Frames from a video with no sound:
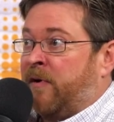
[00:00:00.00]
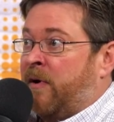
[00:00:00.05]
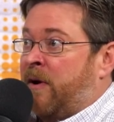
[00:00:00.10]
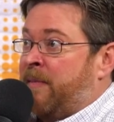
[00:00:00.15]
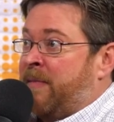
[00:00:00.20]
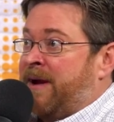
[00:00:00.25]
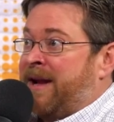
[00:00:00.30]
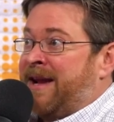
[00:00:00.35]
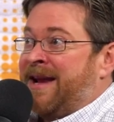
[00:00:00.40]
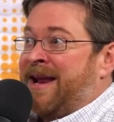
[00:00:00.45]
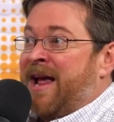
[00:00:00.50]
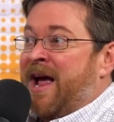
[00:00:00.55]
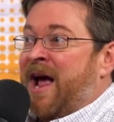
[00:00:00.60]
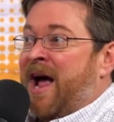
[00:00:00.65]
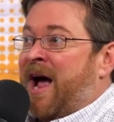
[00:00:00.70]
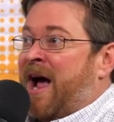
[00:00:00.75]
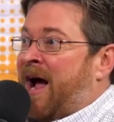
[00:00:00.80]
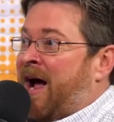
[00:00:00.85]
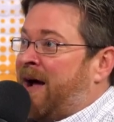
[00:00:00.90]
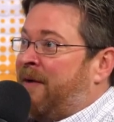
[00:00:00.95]
So I mean,
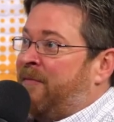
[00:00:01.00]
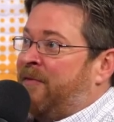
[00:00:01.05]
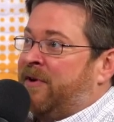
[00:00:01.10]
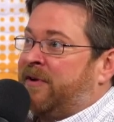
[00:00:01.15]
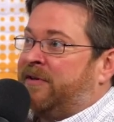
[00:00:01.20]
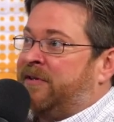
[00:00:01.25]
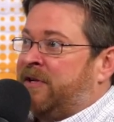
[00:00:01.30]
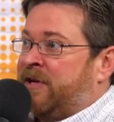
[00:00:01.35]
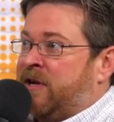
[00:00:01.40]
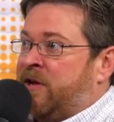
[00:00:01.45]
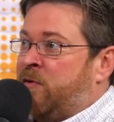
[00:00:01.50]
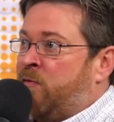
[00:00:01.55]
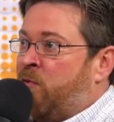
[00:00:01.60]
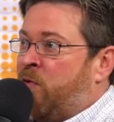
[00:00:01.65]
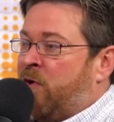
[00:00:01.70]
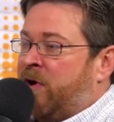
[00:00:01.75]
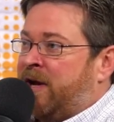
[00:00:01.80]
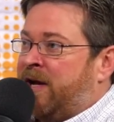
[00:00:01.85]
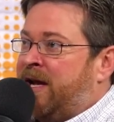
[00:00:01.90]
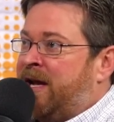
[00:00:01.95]
obviously, you
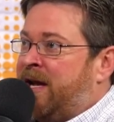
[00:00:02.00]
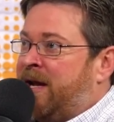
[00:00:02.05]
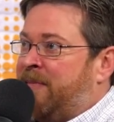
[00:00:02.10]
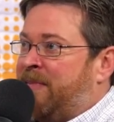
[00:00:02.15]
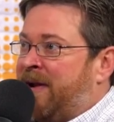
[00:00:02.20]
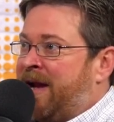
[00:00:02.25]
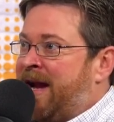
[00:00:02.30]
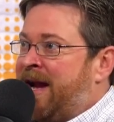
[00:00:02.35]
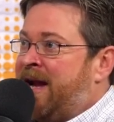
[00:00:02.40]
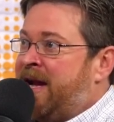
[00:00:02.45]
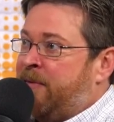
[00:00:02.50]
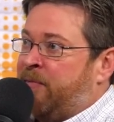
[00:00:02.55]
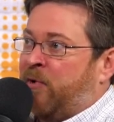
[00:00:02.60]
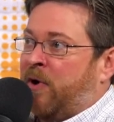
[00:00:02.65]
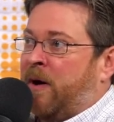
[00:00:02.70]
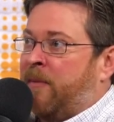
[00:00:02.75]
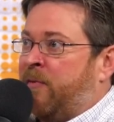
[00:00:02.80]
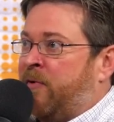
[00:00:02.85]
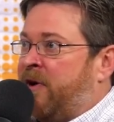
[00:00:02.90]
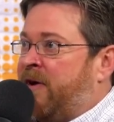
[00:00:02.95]
want to keep any
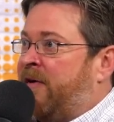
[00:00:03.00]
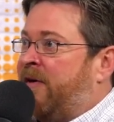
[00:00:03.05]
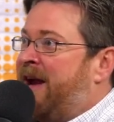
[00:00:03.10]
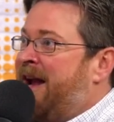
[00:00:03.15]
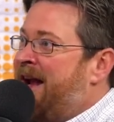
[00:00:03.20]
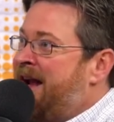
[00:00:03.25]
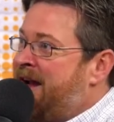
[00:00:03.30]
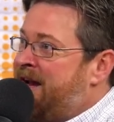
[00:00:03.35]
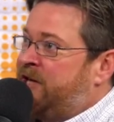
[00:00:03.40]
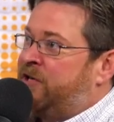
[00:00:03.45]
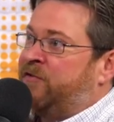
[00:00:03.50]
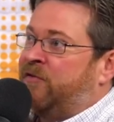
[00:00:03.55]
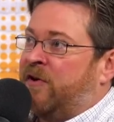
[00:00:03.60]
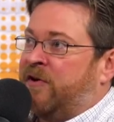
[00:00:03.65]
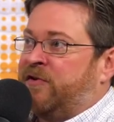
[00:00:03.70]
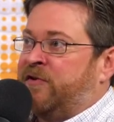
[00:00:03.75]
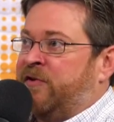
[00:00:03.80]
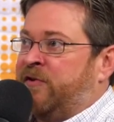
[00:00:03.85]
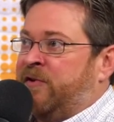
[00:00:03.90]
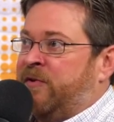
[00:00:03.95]
property or any
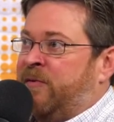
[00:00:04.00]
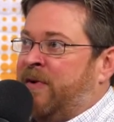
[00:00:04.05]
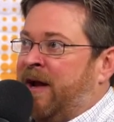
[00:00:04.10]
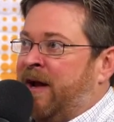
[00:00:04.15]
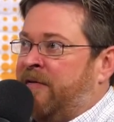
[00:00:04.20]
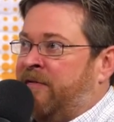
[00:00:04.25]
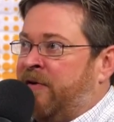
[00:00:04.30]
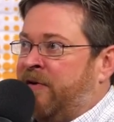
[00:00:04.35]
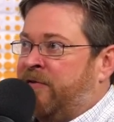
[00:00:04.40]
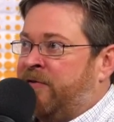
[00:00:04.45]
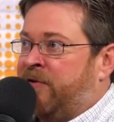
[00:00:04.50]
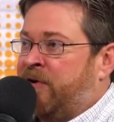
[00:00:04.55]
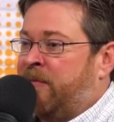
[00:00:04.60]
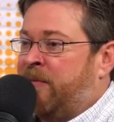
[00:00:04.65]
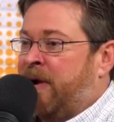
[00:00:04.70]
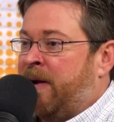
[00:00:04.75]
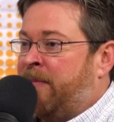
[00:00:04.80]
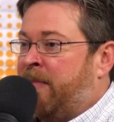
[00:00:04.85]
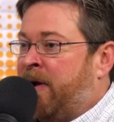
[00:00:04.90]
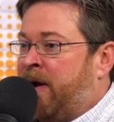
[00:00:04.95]
structure you have under
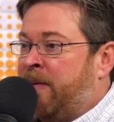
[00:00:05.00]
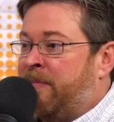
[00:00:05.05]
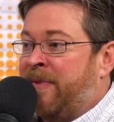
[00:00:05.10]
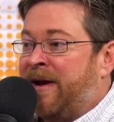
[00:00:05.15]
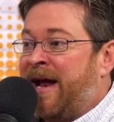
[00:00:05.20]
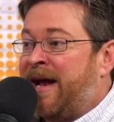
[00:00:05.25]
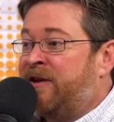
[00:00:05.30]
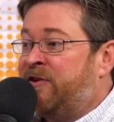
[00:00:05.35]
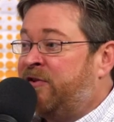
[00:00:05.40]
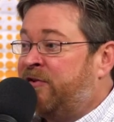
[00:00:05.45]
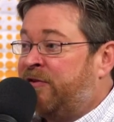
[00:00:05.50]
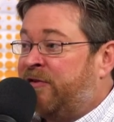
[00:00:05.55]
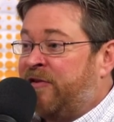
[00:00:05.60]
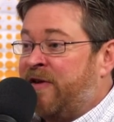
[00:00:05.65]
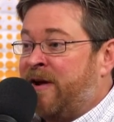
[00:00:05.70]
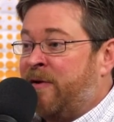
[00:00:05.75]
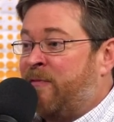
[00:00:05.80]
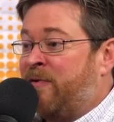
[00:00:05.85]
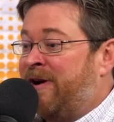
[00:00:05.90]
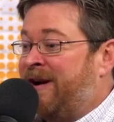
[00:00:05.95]
termite bond. But I just
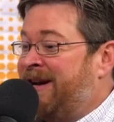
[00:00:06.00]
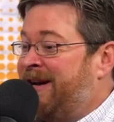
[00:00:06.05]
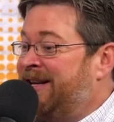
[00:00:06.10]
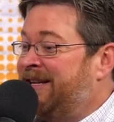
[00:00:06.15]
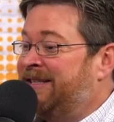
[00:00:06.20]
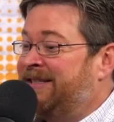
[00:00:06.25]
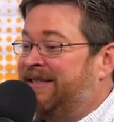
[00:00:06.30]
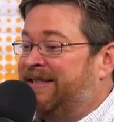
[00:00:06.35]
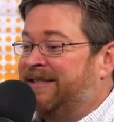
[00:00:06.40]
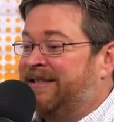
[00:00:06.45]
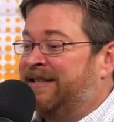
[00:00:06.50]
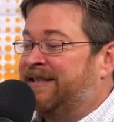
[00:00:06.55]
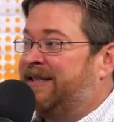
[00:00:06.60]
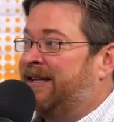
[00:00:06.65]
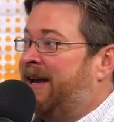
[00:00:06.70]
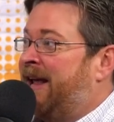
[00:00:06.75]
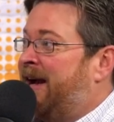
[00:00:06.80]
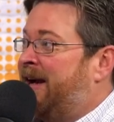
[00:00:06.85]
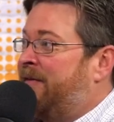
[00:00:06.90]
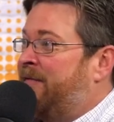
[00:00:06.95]
think what it is it's
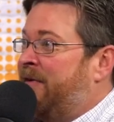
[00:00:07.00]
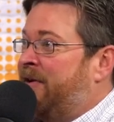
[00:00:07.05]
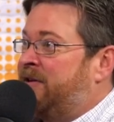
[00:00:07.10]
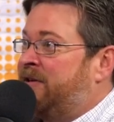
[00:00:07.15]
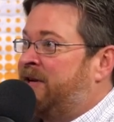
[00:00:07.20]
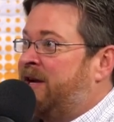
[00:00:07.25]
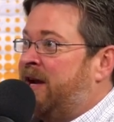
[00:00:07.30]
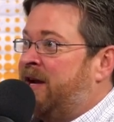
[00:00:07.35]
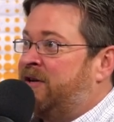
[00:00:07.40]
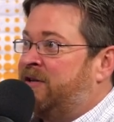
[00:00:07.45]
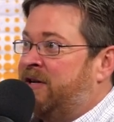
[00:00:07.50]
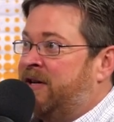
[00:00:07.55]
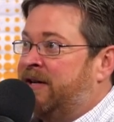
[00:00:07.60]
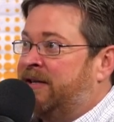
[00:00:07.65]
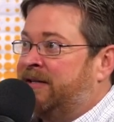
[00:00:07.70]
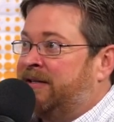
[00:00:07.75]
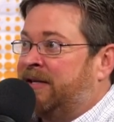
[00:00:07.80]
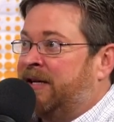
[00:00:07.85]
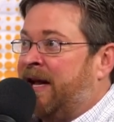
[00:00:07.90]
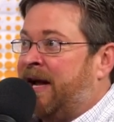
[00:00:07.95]
a lack of
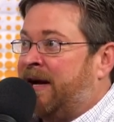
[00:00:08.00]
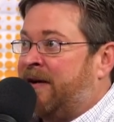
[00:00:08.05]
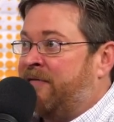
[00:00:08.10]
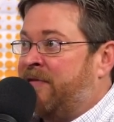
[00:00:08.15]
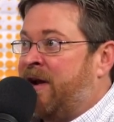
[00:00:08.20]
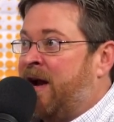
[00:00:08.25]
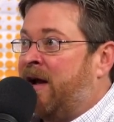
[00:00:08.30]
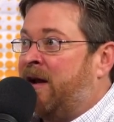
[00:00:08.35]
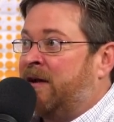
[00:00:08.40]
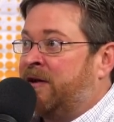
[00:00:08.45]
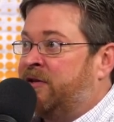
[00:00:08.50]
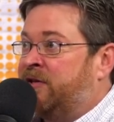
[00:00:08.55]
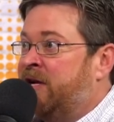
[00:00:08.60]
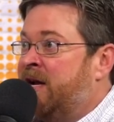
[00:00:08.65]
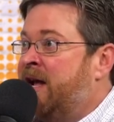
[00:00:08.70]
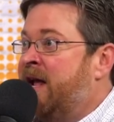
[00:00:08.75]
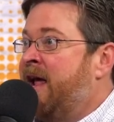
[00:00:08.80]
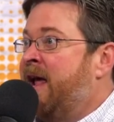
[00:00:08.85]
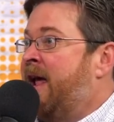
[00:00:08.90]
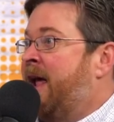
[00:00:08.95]
education. It's a lack of knowledge.
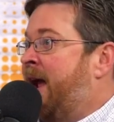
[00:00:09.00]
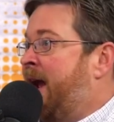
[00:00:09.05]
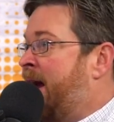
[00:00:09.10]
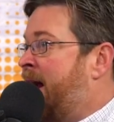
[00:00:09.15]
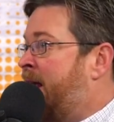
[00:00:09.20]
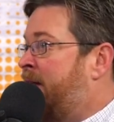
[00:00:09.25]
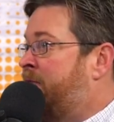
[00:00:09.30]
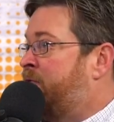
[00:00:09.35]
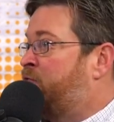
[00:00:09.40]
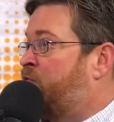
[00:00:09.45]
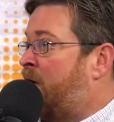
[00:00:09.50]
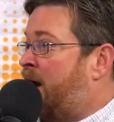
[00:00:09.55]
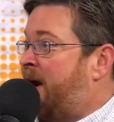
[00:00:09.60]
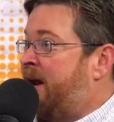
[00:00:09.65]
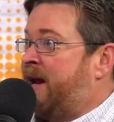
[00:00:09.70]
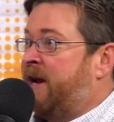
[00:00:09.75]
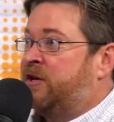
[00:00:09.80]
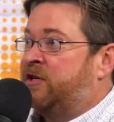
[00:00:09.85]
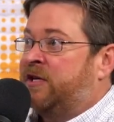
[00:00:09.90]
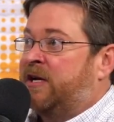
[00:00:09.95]
Yeah. And I
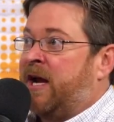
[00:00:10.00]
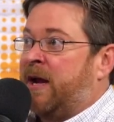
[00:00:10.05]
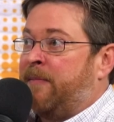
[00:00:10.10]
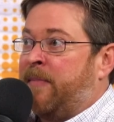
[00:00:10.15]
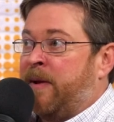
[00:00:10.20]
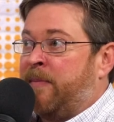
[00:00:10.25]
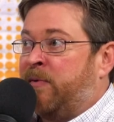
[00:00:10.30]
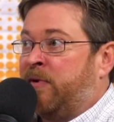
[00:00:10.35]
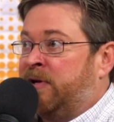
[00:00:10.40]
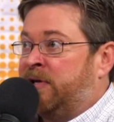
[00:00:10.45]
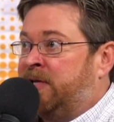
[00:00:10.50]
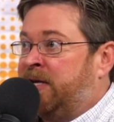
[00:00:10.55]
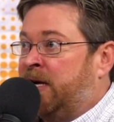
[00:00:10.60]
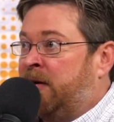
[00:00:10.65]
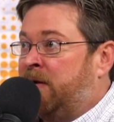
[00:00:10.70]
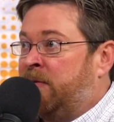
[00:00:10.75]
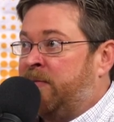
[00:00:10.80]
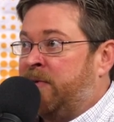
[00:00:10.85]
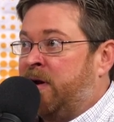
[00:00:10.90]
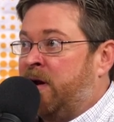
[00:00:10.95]
try to educate people and
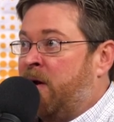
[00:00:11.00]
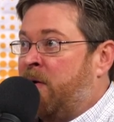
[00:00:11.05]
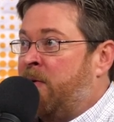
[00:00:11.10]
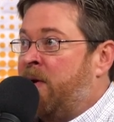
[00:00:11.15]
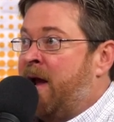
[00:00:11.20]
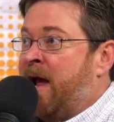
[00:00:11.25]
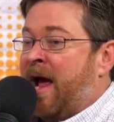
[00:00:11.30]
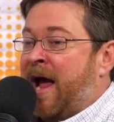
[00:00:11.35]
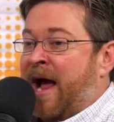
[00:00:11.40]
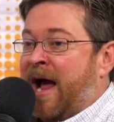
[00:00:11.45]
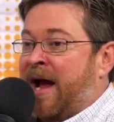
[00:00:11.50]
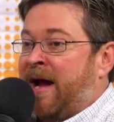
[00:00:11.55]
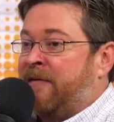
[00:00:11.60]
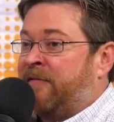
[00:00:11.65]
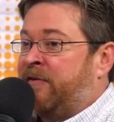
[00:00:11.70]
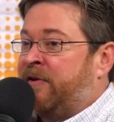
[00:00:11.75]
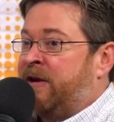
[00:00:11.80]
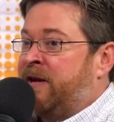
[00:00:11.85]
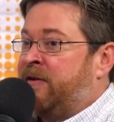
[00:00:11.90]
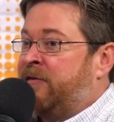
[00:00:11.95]
tell them, you know, I
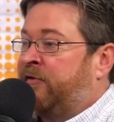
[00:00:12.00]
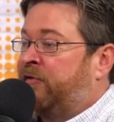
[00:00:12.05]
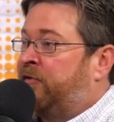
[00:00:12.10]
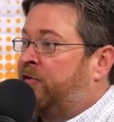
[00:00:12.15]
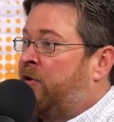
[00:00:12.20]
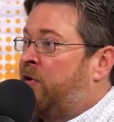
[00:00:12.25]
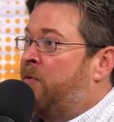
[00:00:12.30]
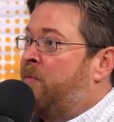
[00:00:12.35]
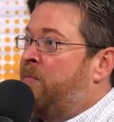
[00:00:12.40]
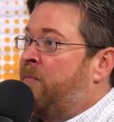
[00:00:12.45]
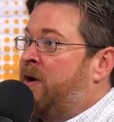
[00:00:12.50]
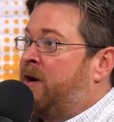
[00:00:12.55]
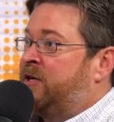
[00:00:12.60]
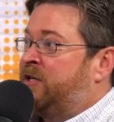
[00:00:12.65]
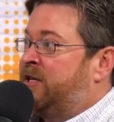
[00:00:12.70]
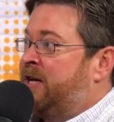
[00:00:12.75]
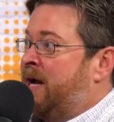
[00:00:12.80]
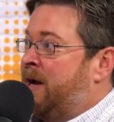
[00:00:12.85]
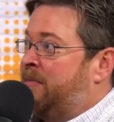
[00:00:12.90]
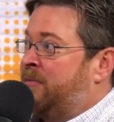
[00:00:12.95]
have seen so
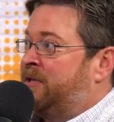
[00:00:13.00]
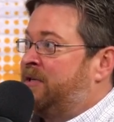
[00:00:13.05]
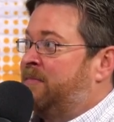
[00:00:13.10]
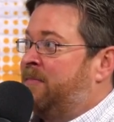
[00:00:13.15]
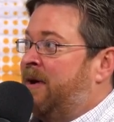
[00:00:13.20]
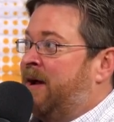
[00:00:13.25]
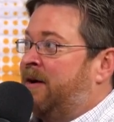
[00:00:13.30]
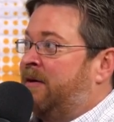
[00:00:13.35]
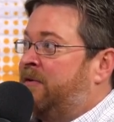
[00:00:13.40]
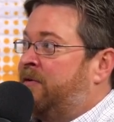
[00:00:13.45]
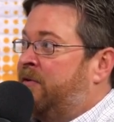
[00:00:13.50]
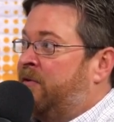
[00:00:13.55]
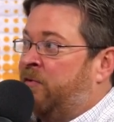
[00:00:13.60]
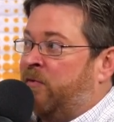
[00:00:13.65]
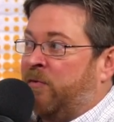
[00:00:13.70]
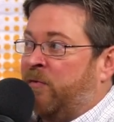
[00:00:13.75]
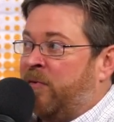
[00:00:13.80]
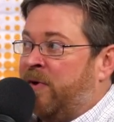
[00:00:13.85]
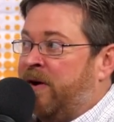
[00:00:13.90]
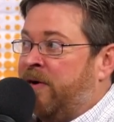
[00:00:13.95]
much damage in my
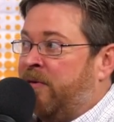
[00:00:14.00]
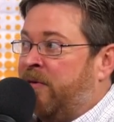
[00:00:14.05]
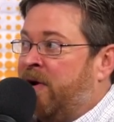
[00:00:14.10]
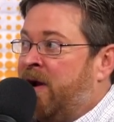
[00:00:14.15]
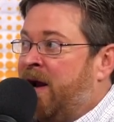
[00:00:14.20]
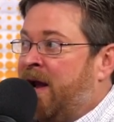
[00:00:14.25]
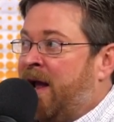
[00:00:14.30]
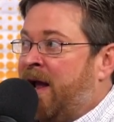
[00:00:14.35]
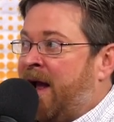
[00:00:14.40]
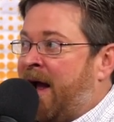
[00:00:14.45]
career.